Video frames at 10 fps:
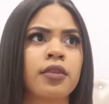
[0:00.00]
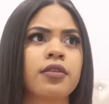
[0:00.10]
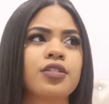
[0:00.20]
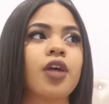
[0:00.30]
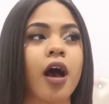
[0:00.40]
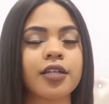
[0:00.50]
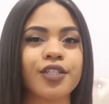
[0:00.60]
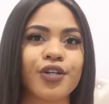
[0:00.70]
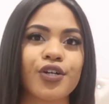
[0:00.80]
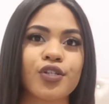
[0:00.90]
the
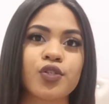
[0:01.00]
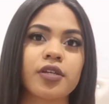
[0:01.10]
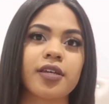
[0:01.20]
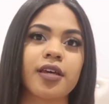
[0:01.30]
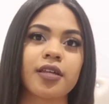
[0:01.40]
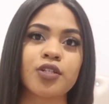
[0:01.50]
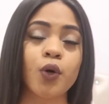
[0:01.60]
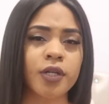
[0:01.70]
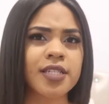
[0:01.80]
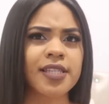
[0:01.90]
doctors
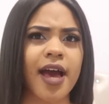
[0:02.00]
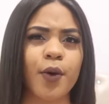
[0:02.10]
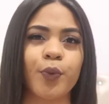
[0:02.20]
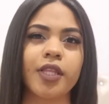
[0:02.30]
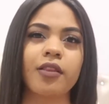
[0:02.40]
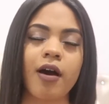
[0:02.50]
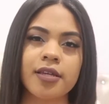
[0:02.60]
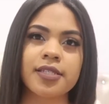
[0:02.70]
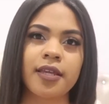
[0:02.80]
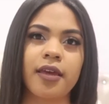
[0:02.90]
told us that we
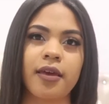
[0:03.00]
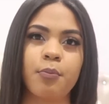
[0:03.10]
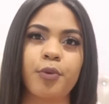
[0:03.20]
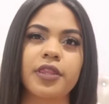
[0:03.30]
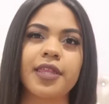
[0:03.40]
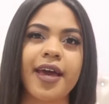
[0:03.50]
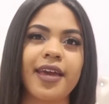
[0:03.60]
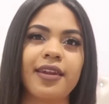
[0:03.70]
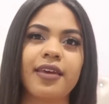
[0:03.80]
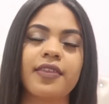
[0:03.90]
lost him, but
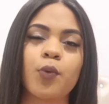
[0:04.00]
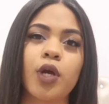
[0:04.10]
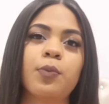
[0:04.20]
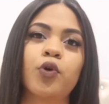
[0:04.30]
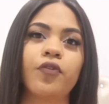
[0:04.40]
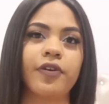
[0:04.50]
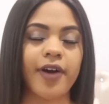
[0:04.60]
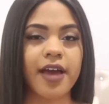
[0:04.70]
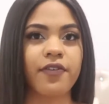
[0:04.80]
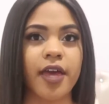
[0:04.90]
then they were able to
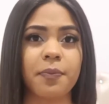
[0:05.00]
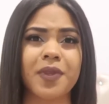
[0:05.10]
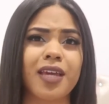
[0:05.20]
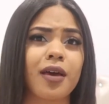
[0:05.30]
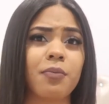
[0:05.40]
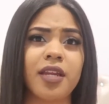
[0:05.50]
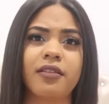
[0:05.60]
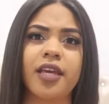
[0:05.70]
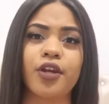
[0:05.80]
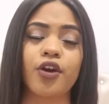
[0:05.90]
revive him like a
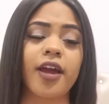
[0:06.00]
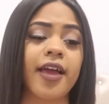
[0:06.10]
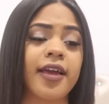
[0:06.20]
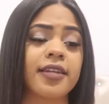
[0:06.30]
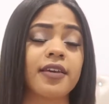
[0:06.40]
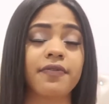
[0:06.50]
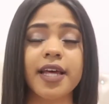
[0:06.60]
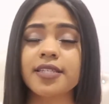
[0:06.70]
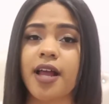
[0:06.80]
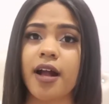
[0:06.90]
minute later. And if
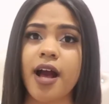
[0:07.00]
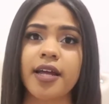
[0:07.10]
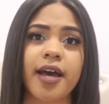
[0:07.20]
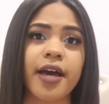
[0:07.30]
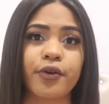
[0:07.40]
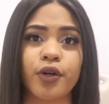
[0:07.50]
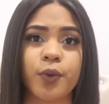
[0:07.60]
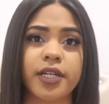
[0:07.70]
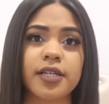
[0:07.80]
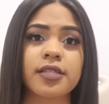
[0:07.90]
that's not God, I don't know
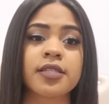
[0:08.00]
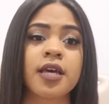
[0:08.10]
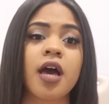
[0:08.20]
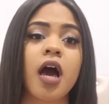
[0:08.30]
what is.